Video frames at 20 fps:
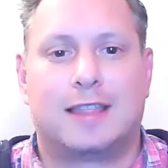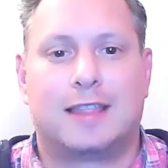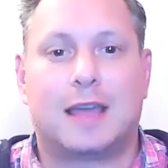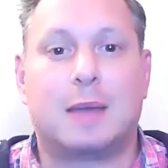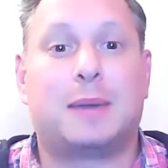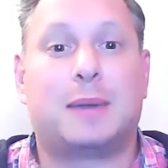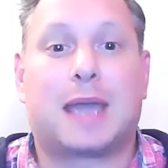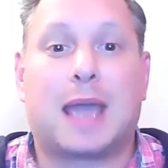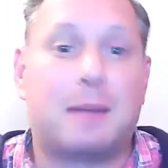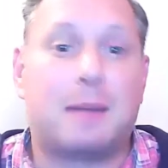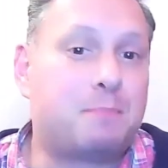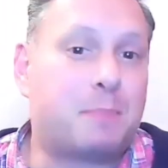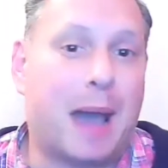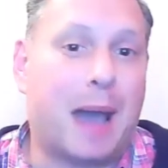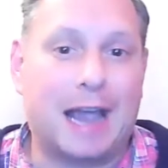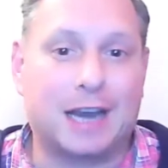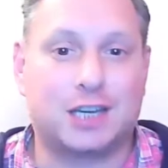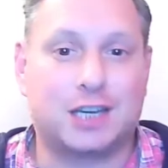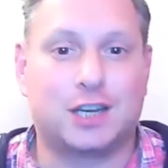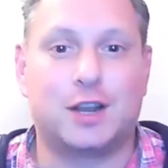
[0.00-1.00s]
They became
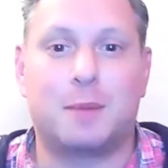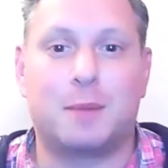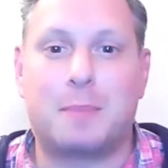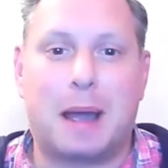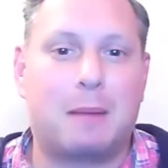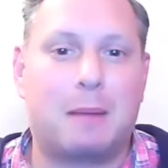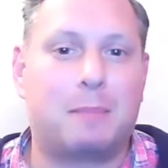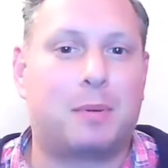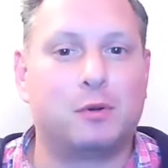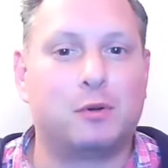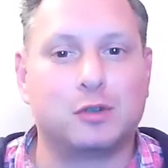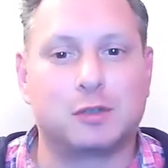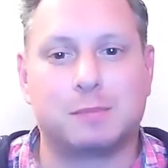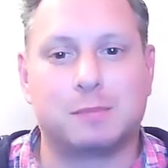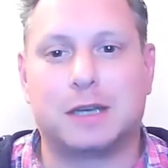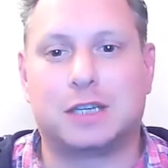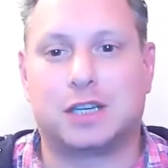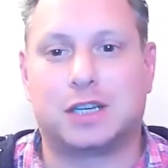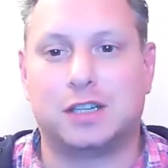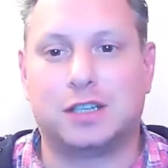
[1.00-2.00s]
passionate about Paul's
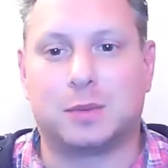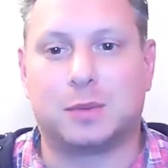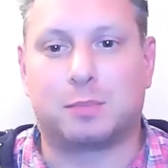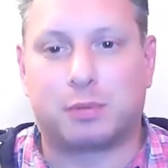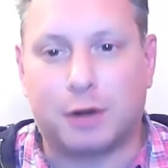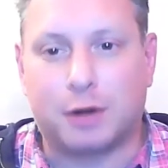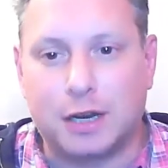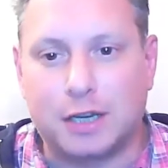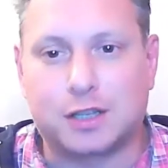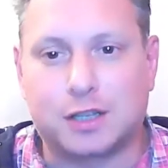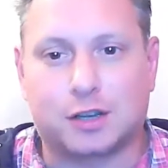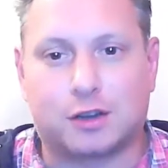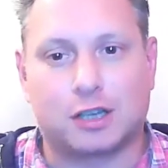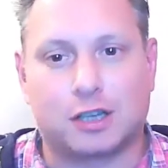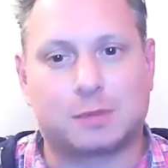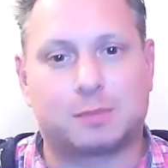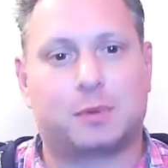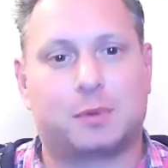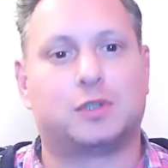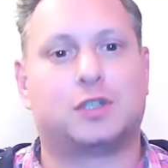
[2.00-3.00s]
mission to preach the
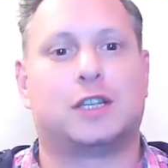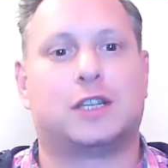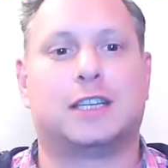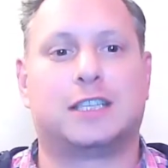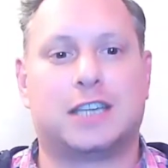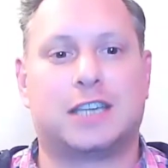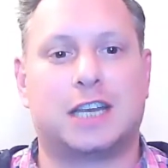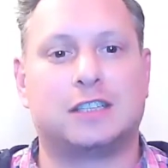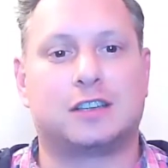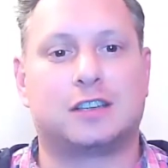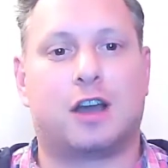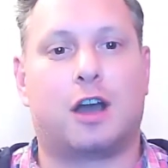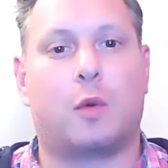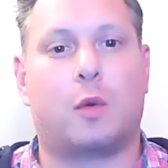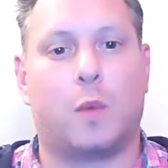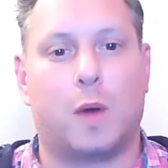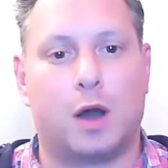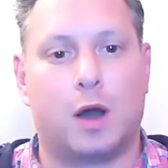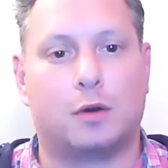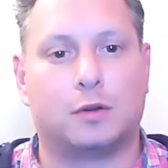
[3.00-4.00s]
gospel to the Gentile
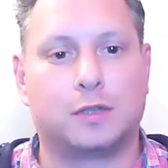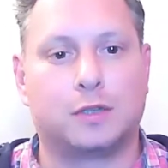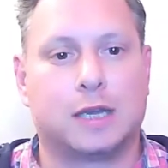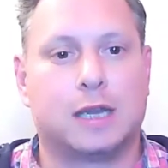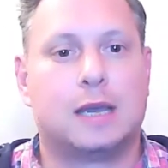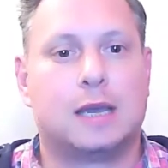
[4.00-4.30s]
world,